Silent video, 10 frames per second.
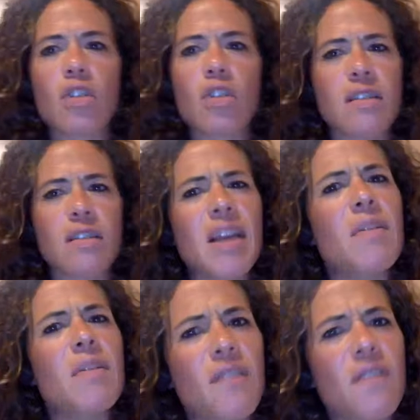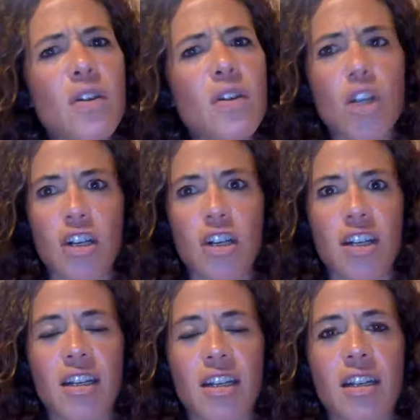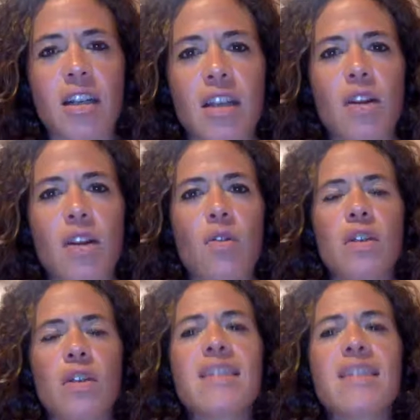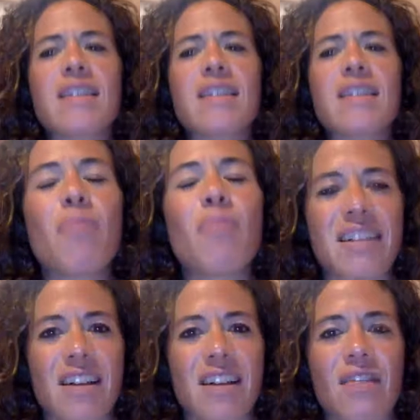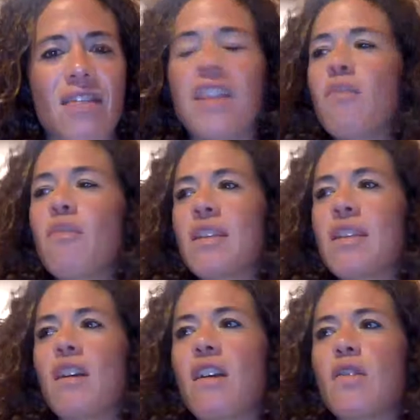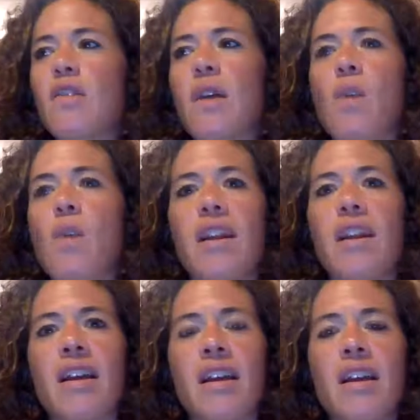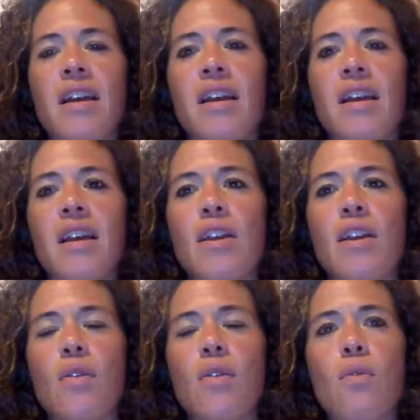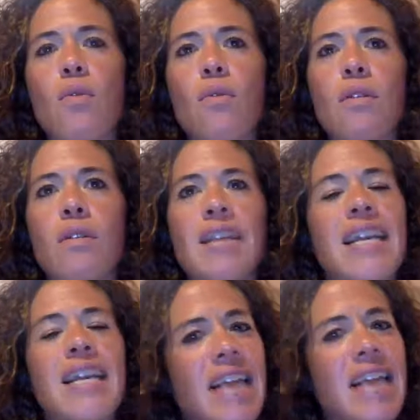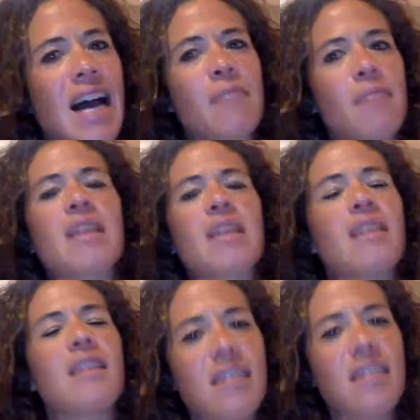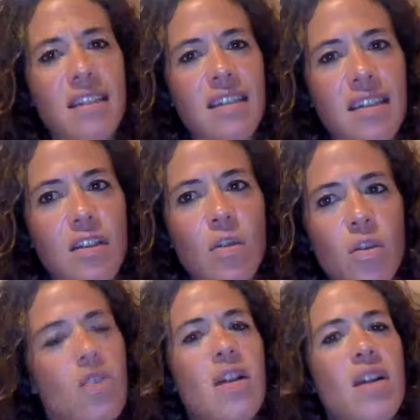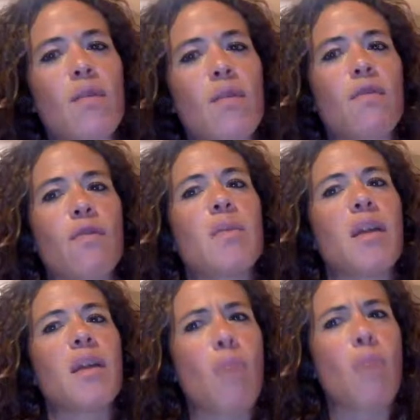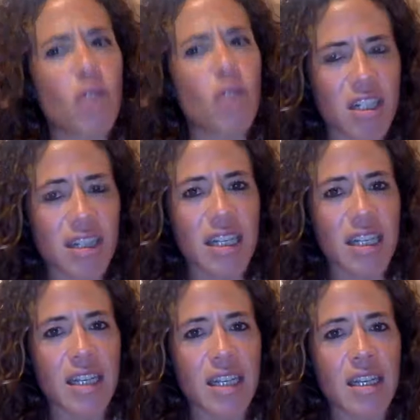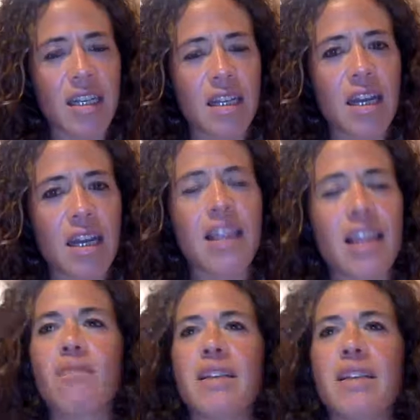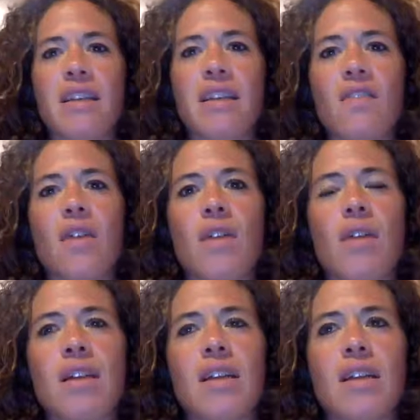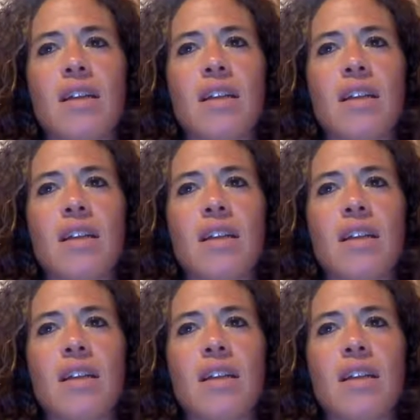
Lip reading: just make me feel good, because I love myself. So I want to take time to listen to what's going on for me emotionally. I love myself. I want to